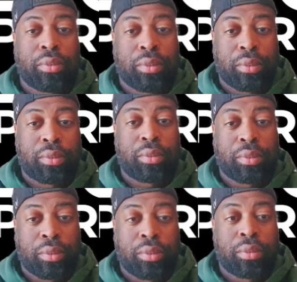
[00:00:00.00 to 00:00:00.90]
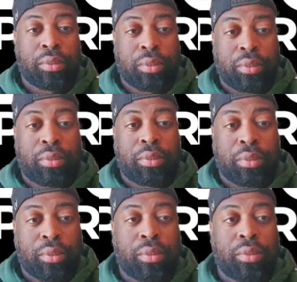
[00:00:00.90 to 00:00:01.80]

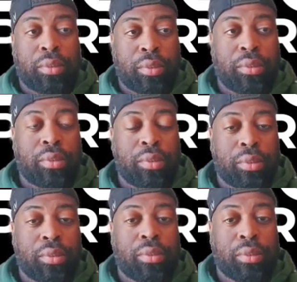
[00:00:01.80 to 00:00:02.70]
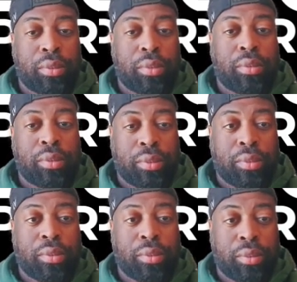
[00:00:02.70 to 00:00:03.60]

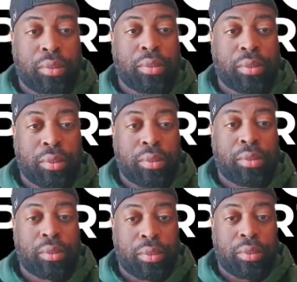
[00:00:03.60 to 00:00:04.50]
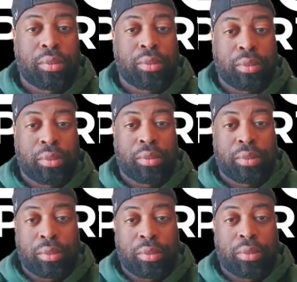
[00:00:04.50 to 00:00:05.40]

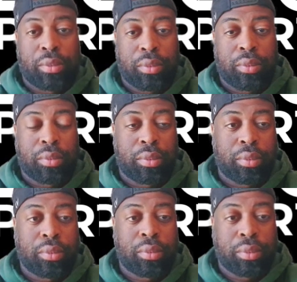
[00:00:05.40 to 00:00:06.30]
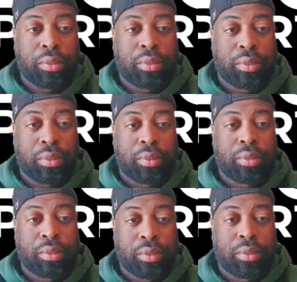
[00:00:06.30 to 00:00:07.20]

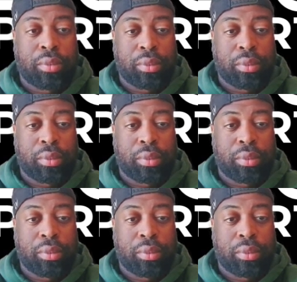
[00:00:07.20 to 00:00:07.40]
[no speech]